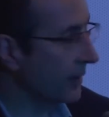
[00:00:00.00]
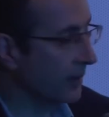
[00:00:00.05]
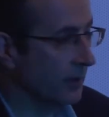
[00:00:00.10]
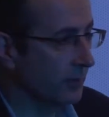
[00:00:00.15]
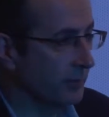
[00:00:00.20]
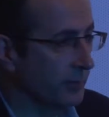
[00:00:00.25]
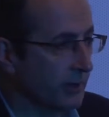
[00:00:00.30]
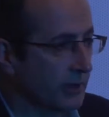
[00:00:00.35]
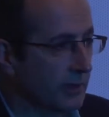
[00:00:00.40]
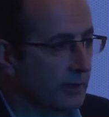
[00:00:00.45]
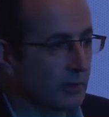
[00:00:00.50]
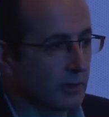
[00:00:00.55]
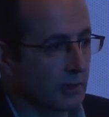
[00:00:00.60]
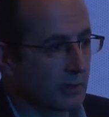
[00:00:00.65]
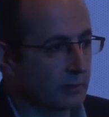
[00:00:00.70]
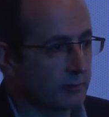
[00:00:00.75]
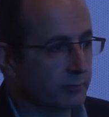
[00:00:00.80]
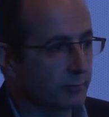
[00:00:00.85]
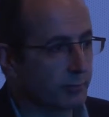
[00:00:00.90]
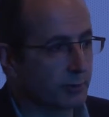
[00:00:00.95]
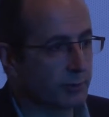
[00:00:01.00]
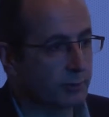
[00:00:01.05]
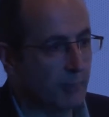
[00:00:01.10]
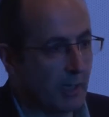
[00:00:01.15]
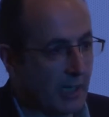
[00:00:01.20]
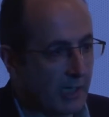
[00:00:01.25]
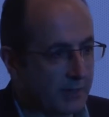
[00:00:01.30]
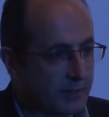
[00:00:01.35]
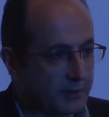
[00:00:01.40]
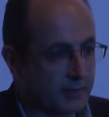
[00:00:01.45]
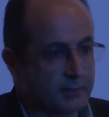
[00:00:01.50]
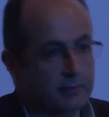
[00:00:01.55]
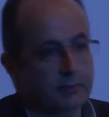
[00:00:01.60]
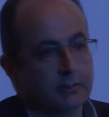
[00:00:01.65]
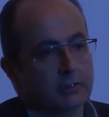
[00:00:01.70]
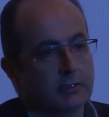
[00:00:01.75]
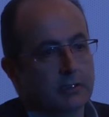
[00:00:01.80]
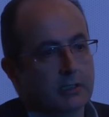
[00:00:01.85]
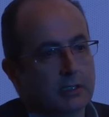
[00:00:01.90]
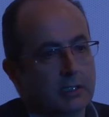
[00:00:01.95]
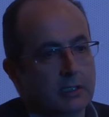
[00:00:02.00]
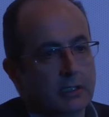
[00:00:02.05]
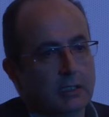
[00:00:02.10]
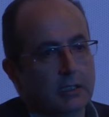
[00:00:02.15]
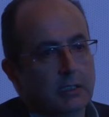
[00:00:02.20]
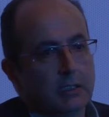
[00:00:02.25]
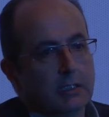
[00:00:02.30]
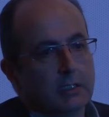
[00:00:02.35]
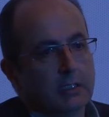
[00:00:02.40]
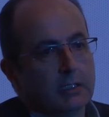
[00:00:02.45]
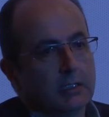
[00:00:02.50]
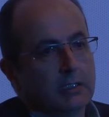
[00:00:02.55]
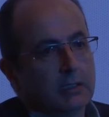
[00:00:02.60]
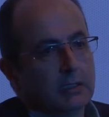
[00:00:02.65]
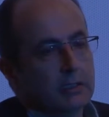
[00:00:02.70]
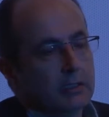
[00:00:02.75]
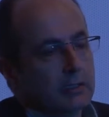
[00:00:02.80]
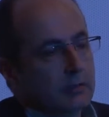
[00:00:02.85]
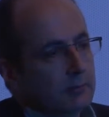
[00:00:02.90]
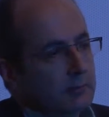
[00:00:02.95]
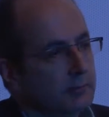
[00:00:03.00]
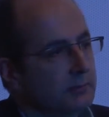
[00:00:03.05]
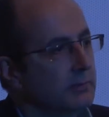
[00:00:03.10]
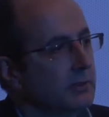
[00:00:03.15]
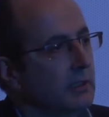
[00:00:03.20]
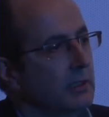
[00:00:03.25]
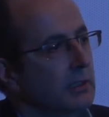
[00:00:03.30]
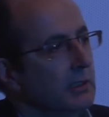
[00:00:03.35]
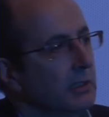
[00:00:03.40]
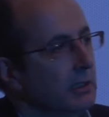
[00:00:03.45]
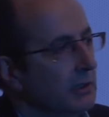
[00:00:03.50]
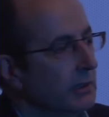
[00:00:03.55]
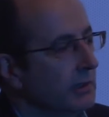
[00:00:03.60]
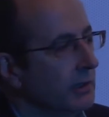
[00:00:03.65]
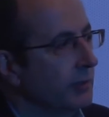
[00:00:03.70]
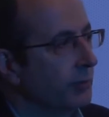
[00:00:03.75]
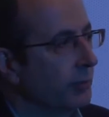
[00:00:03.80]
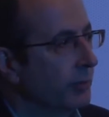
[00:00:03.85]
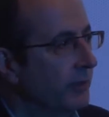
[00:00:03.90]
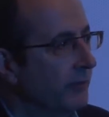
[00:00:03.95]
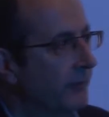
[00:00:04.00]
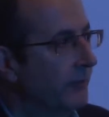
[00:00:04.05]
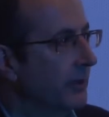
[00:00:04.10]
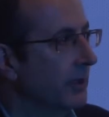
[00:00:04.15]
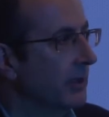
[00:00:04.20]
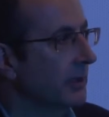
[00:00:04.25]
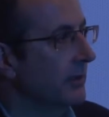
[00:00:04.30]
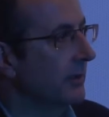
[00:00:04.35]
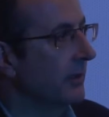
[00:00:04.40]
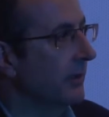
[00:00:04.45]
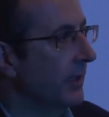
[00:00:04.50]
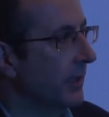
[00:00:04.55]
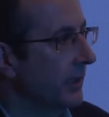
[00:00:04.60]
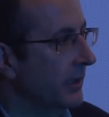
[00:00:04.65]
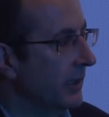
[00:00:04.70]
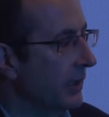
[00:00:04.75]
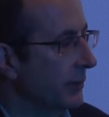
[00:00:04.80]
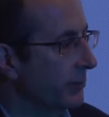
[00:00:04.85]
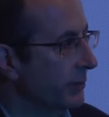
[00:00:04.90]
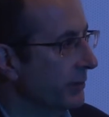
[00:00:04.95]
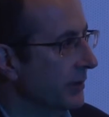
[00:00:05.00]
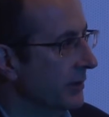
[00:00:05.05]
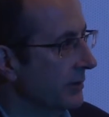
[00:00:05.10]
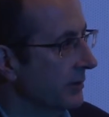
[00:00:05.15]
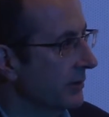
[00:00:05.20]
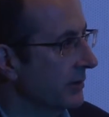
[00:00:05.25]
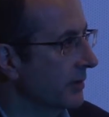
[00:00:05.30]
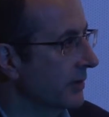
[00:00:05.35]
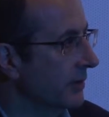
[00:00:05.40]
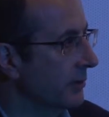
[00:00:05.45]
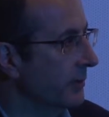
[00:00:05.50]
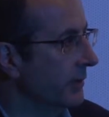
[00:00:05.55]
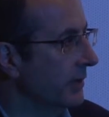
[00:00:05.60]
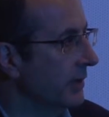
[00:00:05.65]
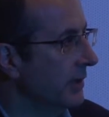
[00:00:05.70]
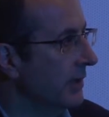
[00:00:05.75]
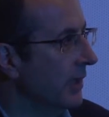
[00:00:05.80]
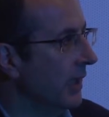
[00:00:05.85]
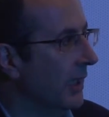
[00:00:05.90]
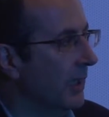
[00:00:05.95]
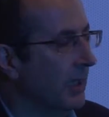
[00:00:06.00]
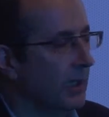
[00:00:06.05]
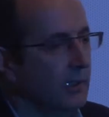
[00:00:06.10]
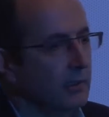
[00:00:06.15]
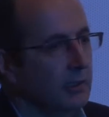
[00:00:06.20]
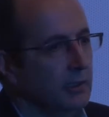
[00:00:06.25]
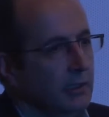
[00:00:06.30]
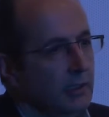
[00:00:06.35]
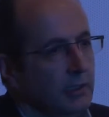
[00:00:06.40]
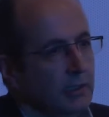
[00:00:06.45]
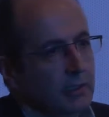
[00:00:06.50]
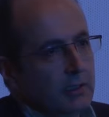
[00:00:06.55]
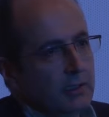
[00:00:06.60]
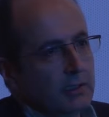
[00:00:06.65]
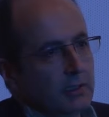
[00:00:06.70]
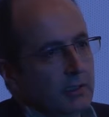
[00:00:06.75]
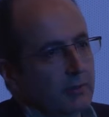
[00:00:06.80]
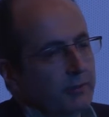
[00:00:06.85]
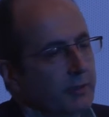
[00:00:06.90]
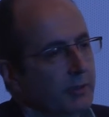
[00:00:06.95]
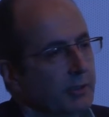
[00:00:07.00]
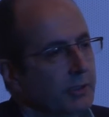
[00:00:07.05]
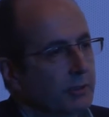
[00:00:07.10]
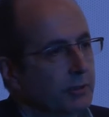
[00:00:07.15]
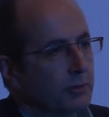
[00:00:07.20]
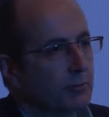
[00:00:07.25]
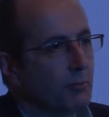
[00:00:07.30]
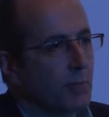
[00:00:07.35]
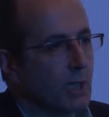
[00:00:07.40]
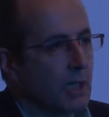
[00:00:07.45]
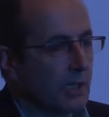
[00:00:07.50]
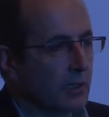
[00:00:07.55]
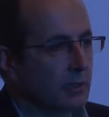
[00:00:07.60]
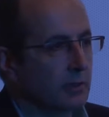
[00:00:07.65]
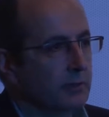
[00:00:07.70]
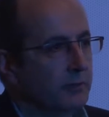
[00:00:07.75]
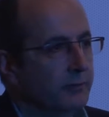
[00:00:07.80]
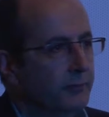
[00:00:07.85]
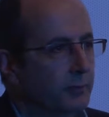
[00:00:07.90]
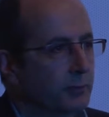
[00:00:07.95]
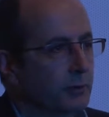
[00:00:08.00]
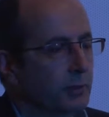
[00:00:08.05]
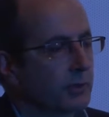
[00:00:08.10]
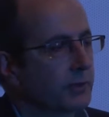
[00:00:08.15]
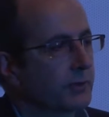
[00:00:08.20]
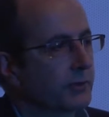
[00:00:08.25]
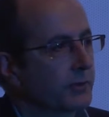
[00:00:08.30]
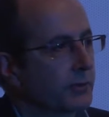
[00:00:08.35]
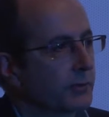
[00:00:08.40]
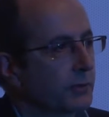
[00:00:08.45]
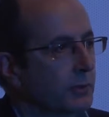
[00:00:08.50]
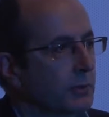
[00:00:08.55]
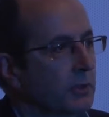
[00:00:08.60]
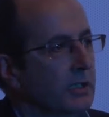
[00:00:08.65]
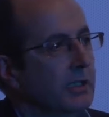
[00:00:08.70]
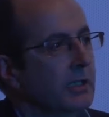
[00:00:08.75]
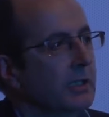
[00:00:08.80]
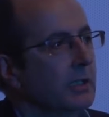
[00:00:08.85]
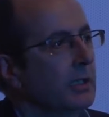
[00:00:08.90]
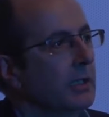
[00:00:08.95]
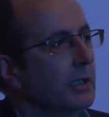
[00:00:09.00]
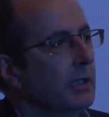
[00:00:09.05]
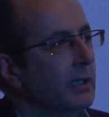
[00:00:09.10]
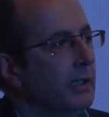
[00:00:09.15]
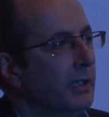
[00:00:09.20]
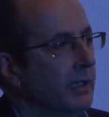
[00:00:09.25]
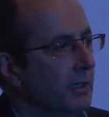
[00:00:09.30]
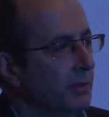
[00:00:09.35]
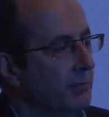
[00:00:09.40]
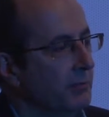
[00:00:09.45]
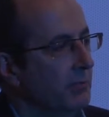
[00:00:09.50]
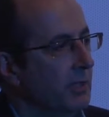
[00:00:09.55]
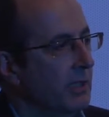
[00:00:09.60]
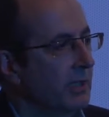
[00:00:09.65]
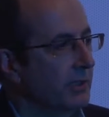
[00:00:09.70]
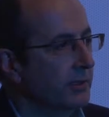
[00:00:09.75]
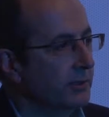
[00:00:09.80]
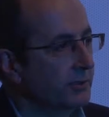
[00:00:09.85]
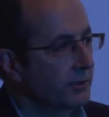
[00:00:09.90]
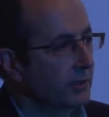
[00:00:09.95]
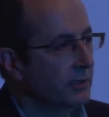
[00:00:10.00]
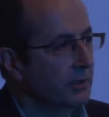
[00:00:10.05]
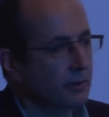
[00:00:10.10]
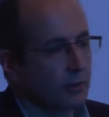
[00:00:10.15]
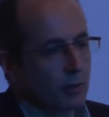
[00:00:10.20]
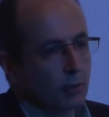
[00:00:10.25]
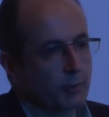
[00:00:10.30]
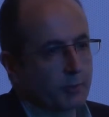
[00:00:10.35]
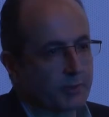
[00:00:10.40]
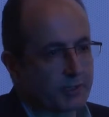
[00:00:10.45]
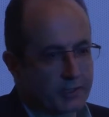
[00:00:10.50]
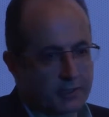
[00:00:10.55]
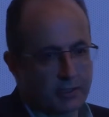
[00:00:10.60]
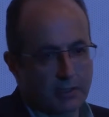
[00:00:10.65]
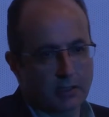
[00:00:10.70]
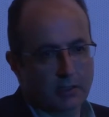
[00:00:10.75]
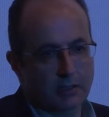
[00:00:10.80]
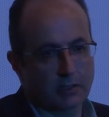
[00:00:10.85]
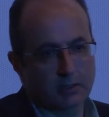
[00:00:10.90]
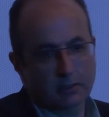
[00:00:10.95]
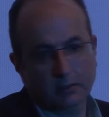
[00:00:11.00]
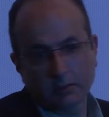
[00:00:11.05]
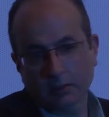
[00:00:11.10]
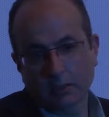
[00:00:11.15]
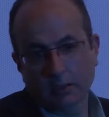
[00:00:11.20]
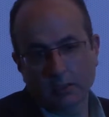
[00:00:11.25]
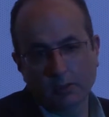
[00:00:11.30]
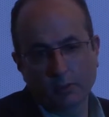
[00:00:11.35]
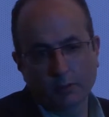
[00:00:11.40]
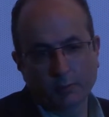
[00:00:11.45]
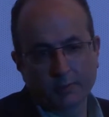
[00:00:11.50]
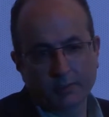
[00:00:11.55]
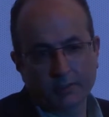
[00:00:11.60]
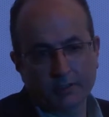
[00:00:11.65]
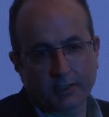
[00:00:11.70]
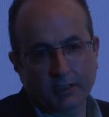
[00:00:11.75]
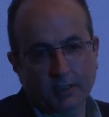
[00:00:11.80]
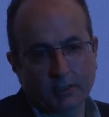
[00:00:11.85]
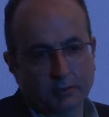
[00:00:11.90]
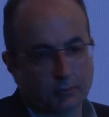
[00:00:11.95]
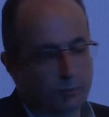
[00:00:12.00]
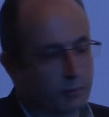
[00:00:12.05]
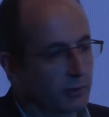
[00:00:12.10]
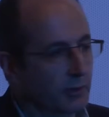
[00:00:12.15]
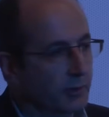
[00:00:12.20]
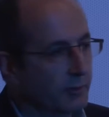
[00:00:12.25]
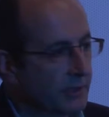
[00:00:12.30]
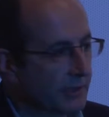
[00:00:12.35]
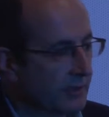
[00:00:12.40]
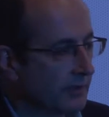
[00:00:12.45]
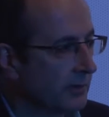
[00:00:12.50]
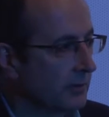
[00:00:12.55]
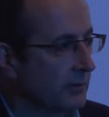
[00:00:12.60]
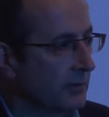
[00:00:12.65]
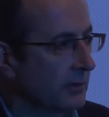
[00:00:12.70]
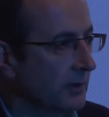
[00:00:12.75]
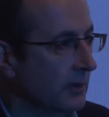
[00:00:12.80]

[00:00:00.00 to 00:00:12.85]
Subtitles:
a company called Blue Box. We felt that that particular company had a very good model for controlling and managing OpenStack deployments.